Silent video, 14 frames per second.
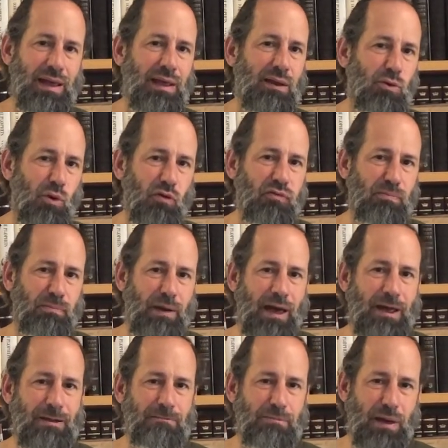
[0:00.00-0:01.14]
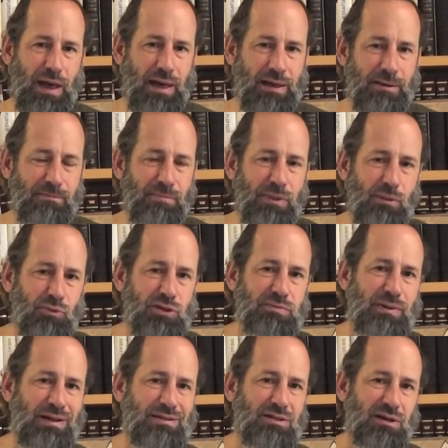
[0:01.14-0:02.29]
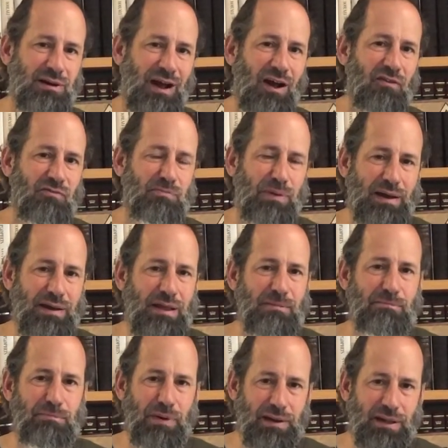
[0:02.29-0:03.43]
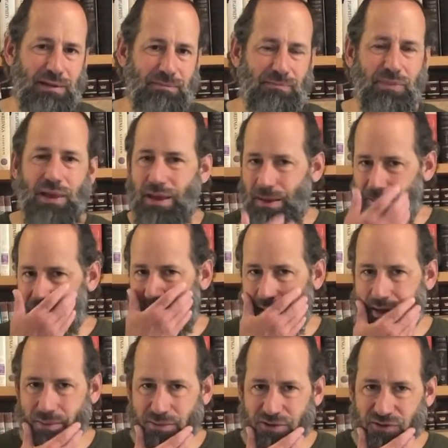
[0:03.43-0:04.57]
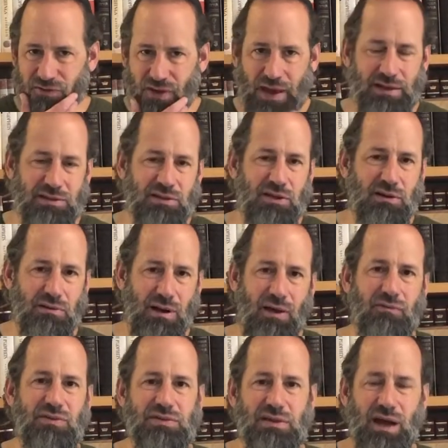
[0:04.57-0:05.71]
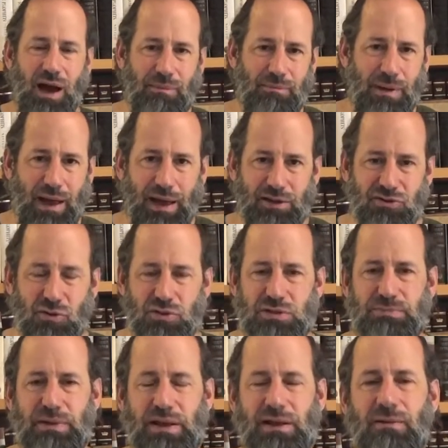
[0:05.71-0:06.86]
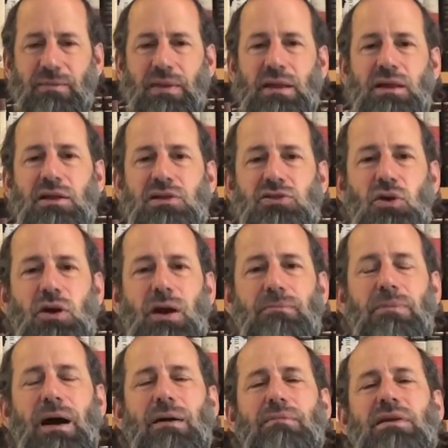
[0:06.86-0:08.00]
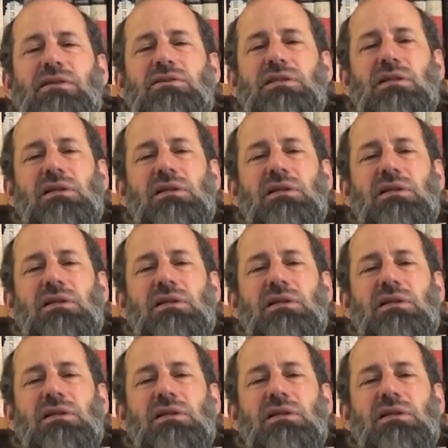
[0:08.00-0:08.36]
Kuf Pei Pei, which means Krav Panim Panim. Panim is face. Krav is combat, so to speak. So kapap means